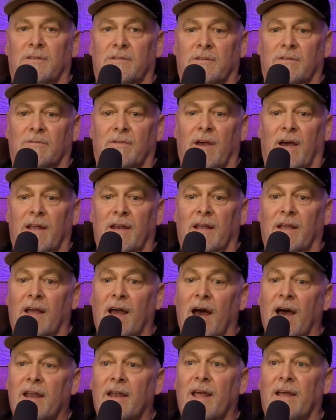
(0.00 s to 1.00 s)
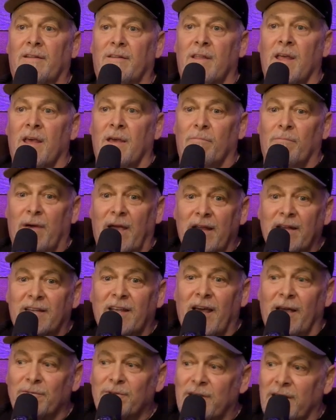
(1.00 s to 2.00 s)
of God, and God had many
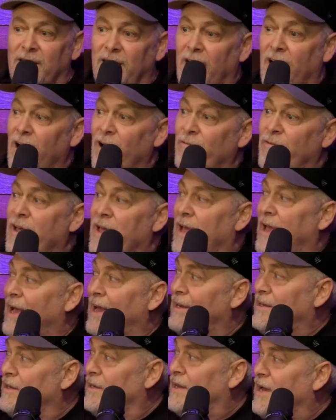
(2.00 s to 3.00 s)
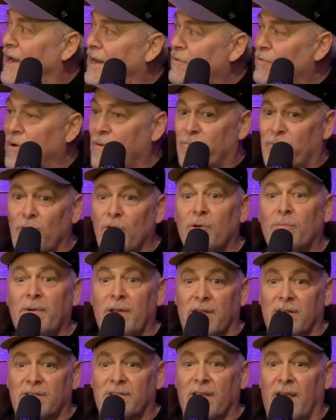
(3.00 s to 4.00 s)
times. I'm just saying, I'm thankful kind of that
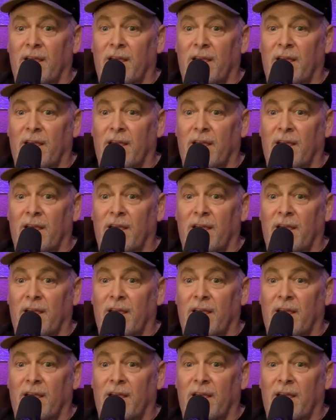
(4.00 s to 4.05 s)
she's